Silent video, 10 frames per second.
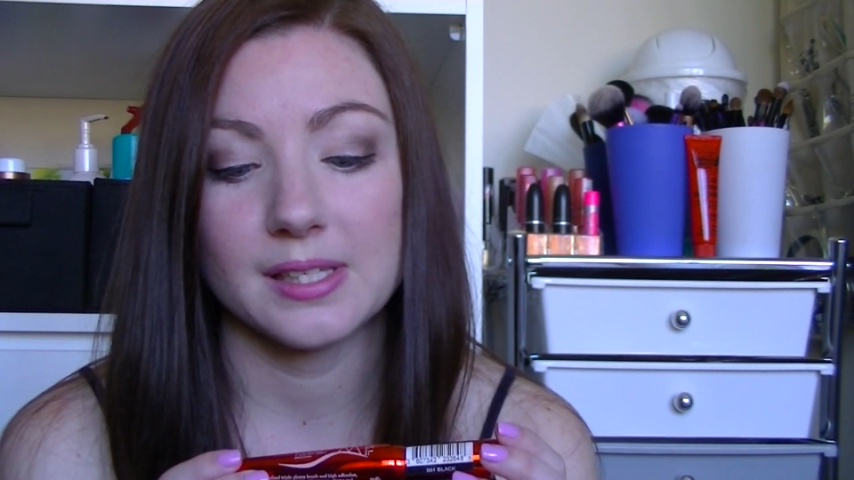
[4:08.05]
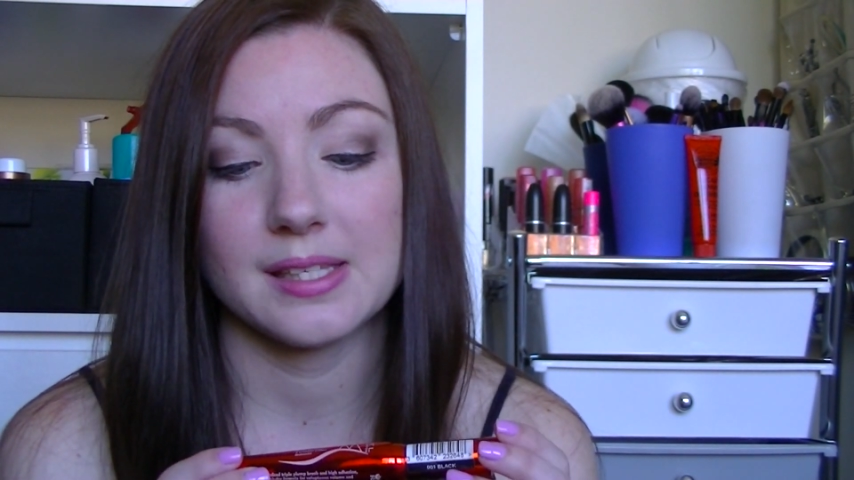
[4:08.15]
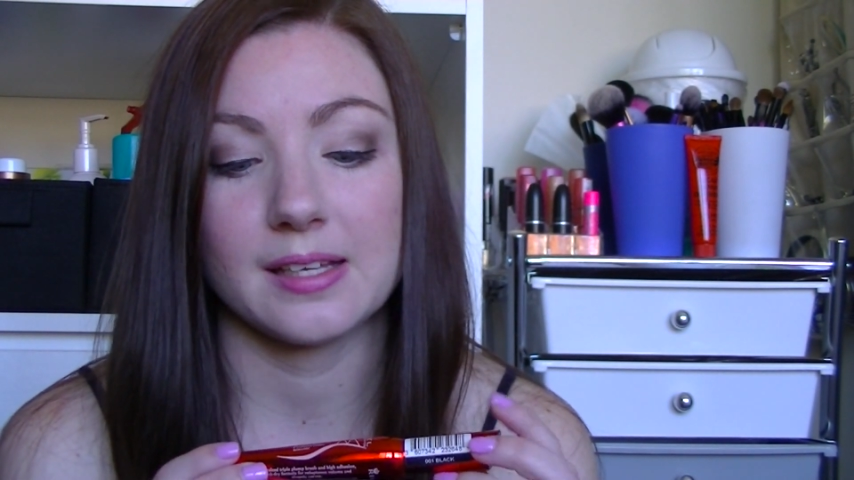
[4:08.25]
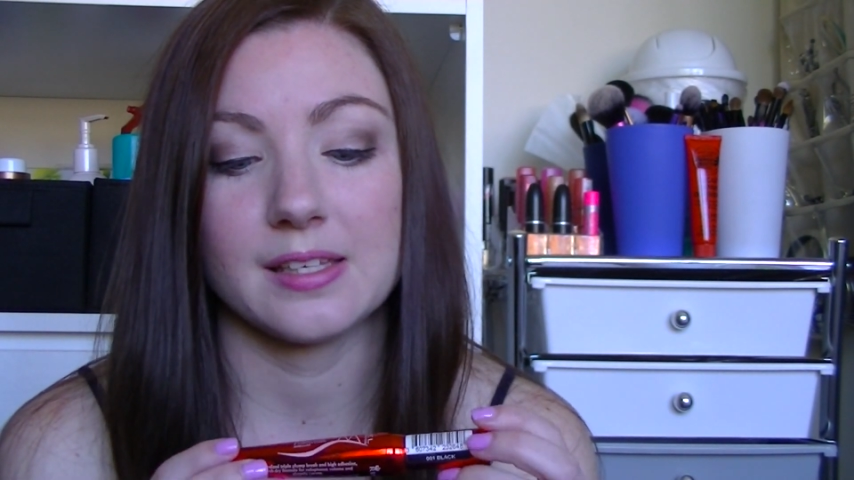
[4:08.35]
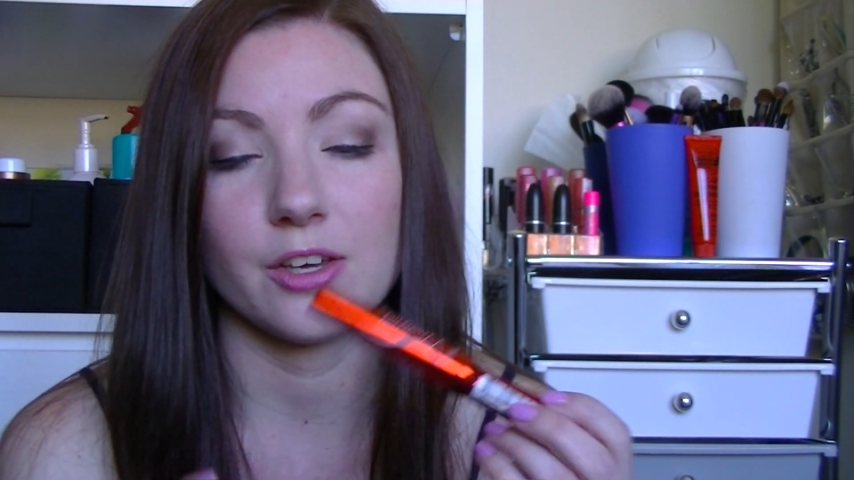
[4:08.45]

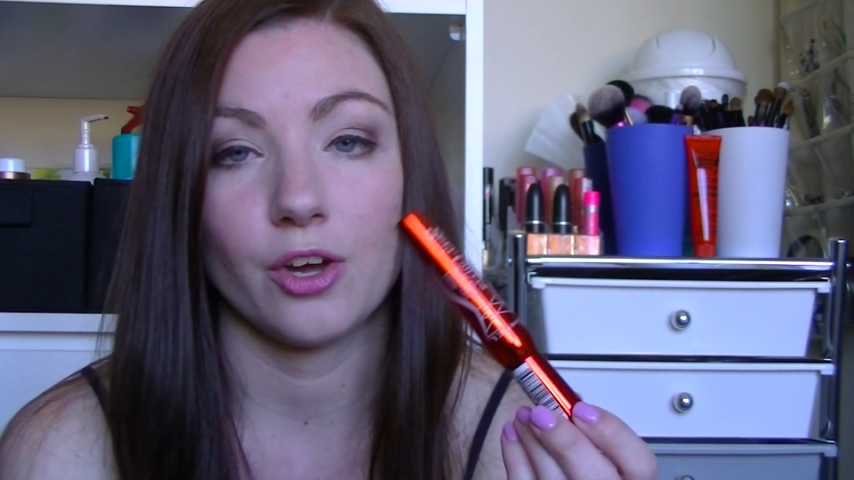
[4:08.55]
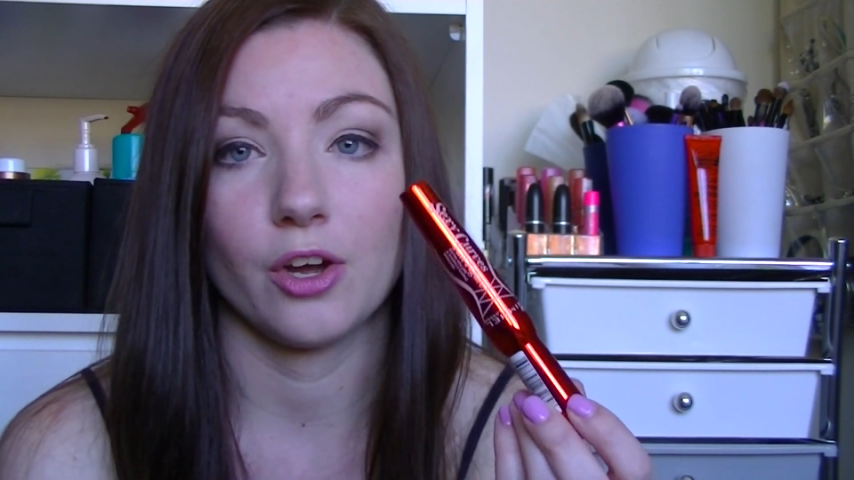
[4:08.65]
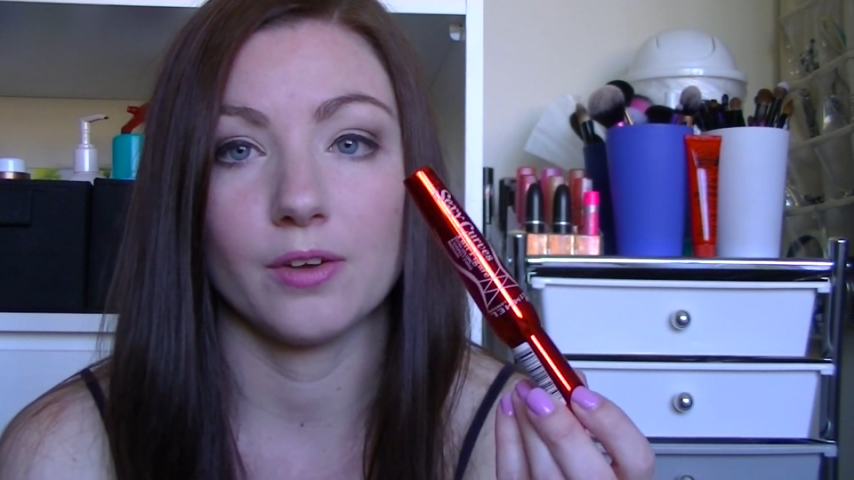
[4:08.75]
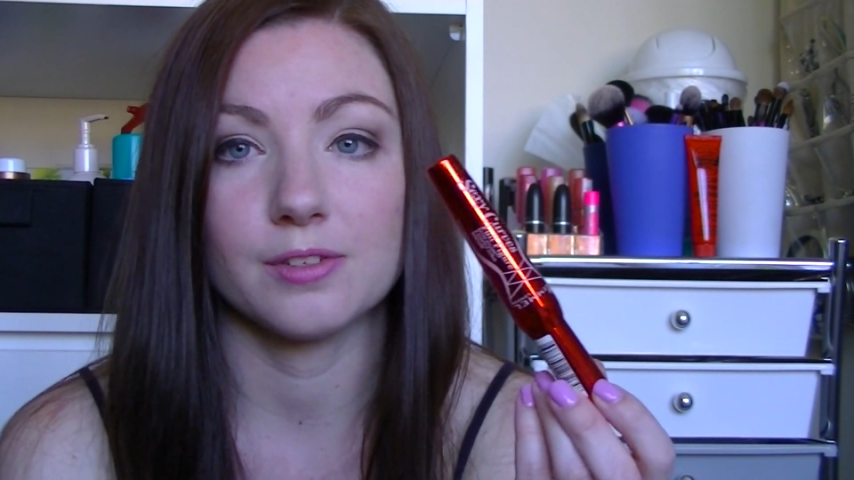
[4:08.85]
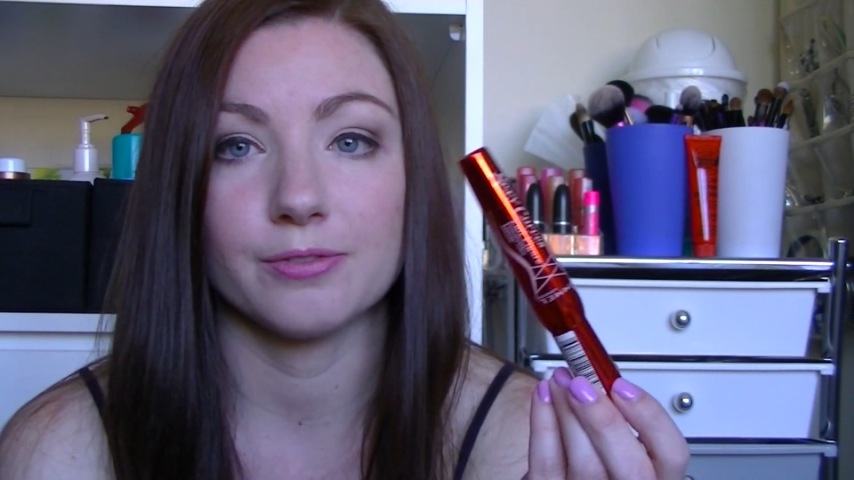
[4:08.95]
Sexy
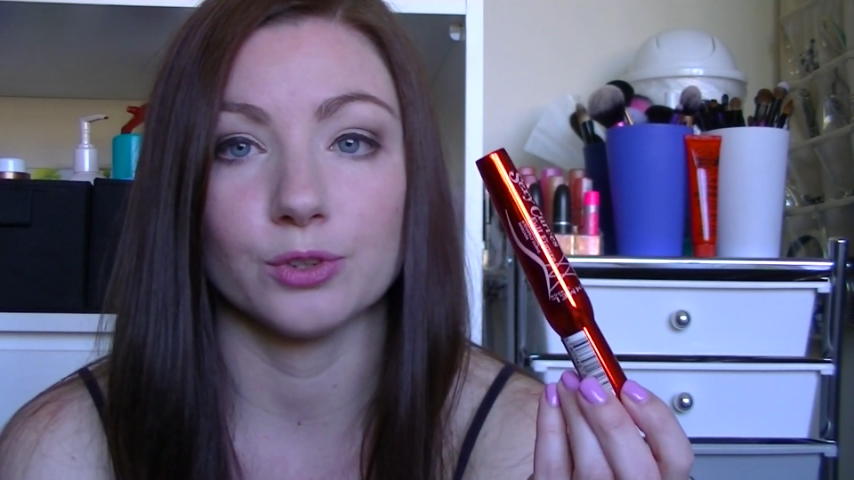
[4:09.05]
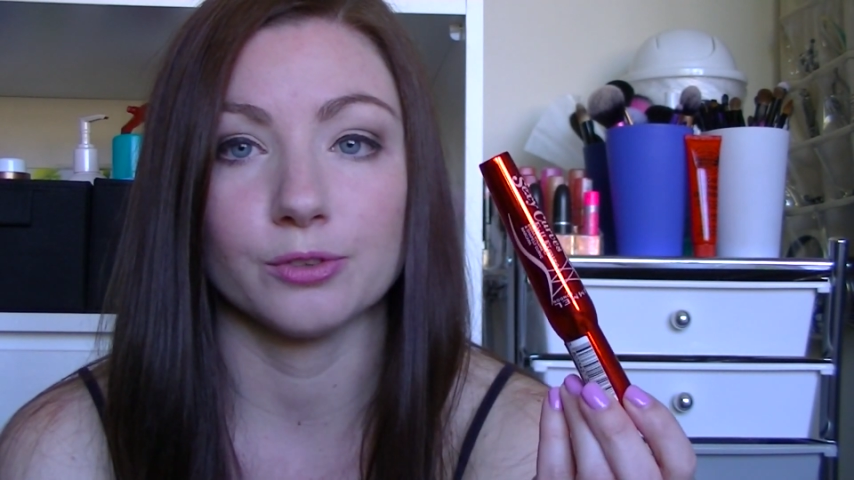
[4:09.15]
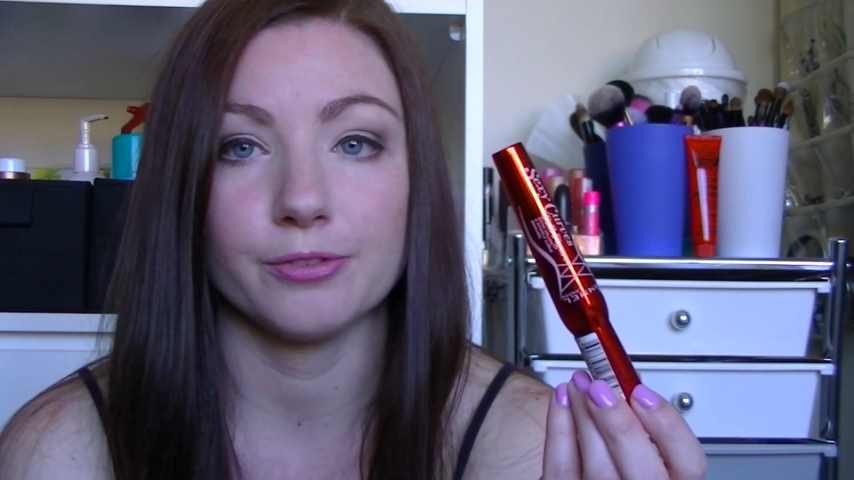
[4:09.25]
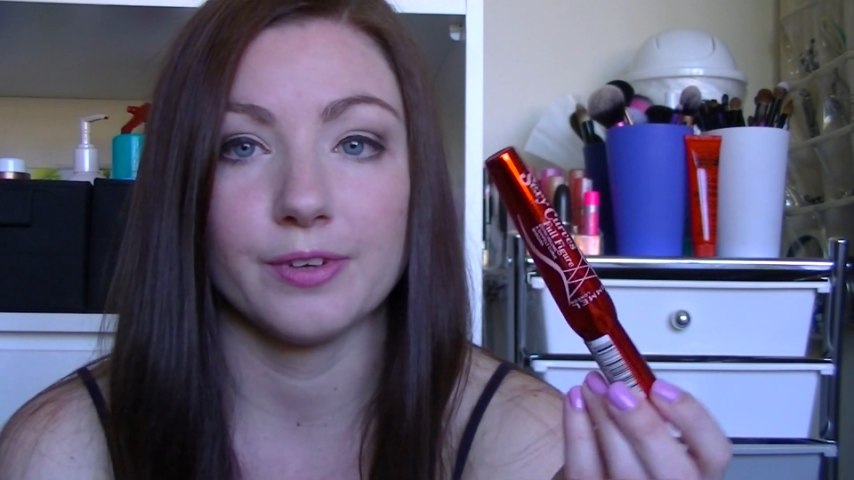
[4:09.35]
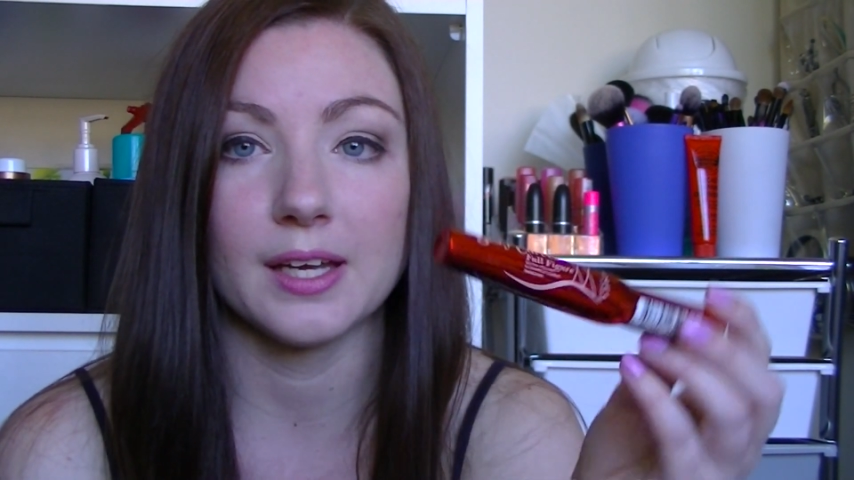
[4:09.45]
Curves Full
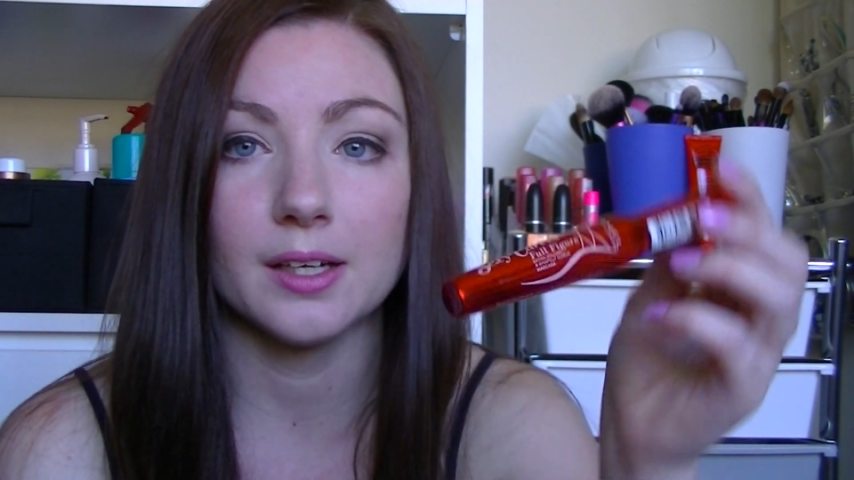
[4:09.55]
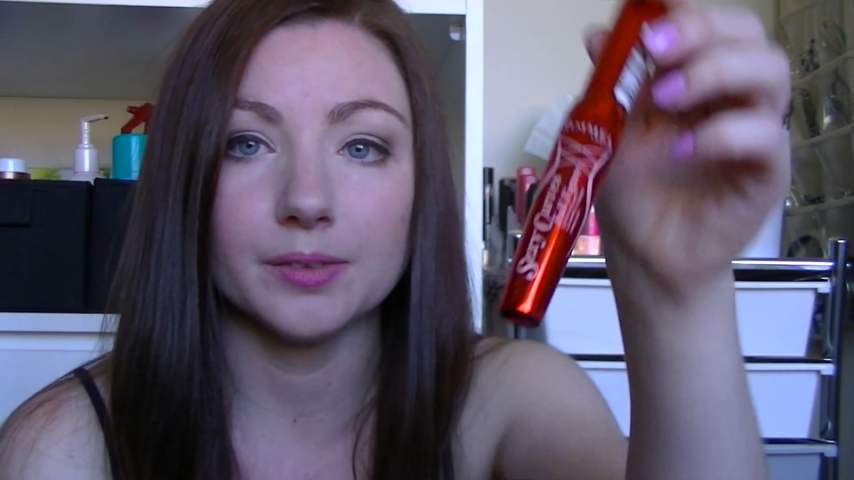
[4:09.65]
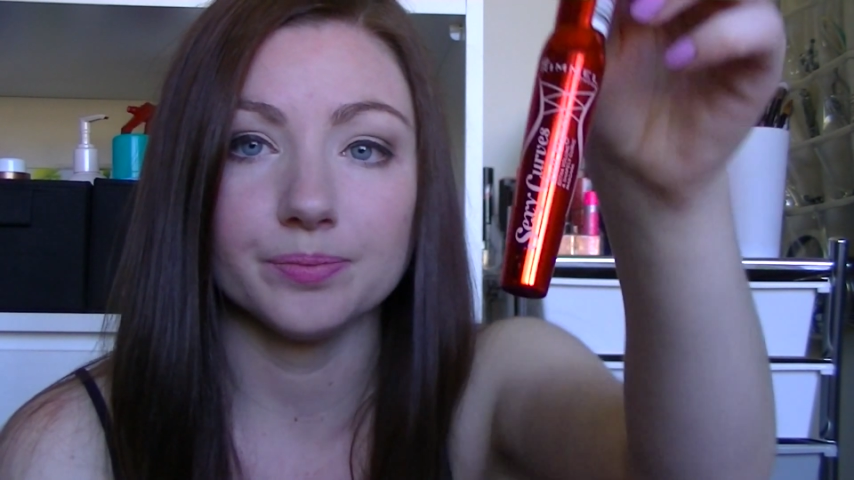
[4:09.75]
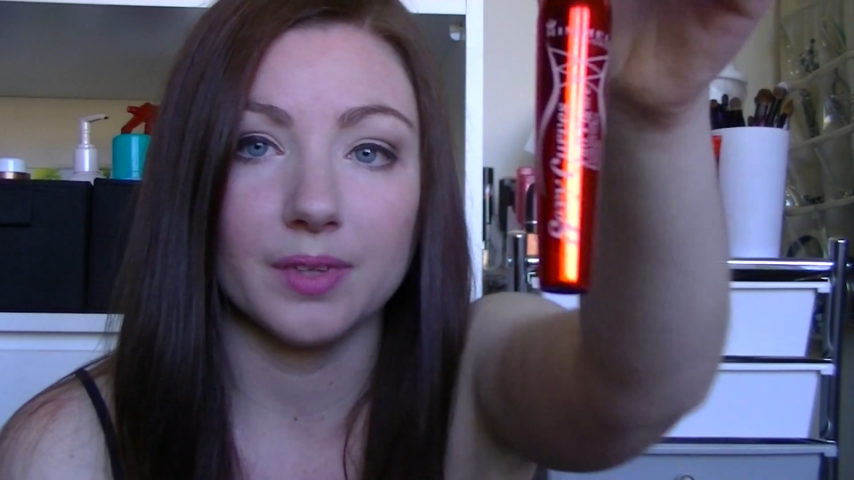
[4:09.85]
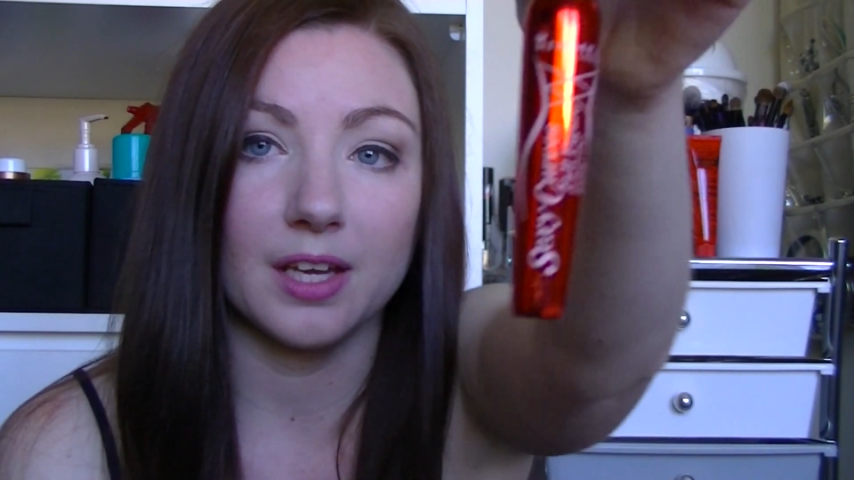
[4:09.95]
Figure